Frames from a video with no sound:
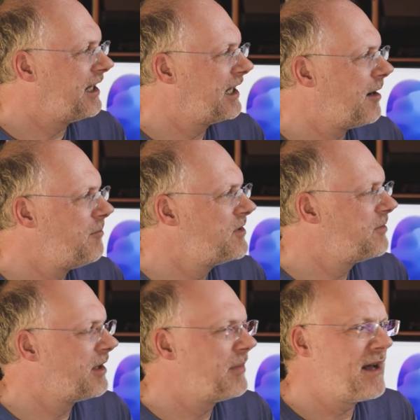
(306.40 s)
It comes
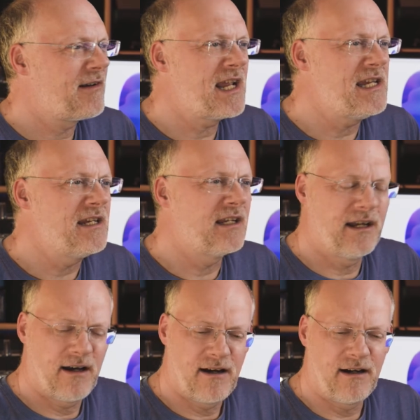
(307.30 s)
with about
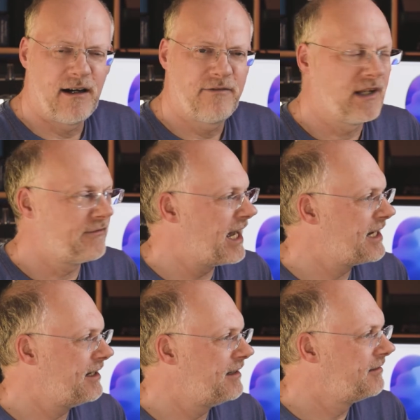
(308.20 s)
8.5, and I've
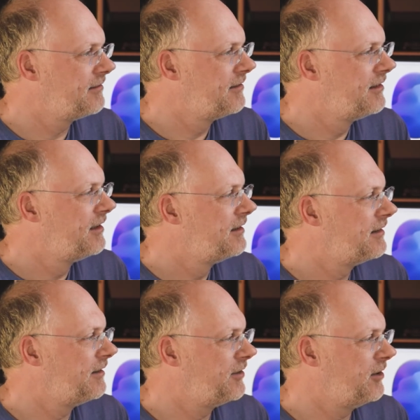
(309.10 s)
added
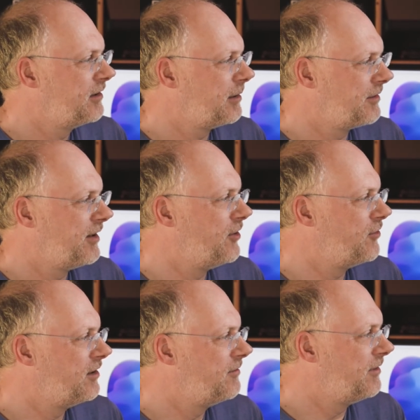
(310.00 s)
a couple of
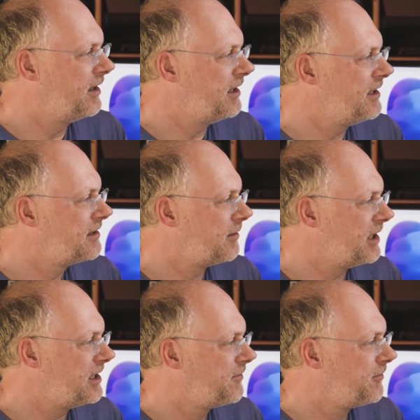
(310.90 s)
hundred with some of
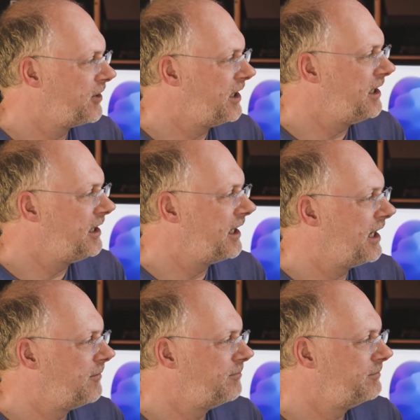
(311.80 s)
these free
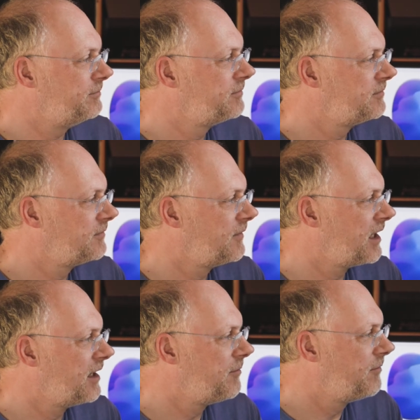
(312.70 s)

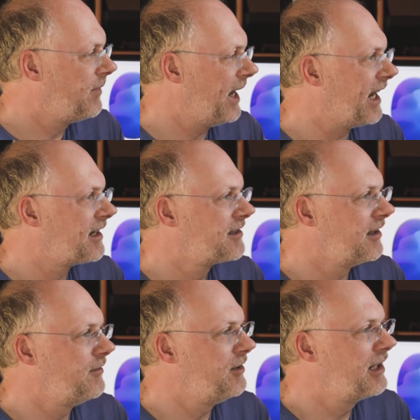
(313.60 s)
packs. So
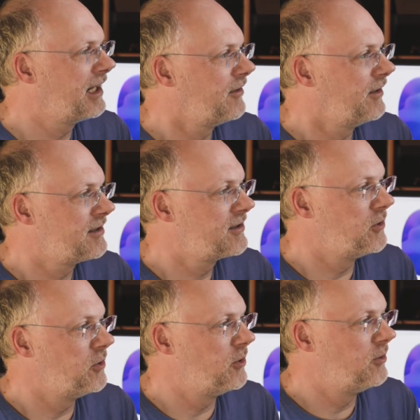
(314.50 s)
if you click on the
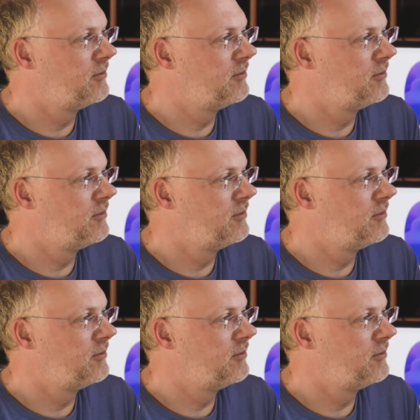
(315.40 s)
store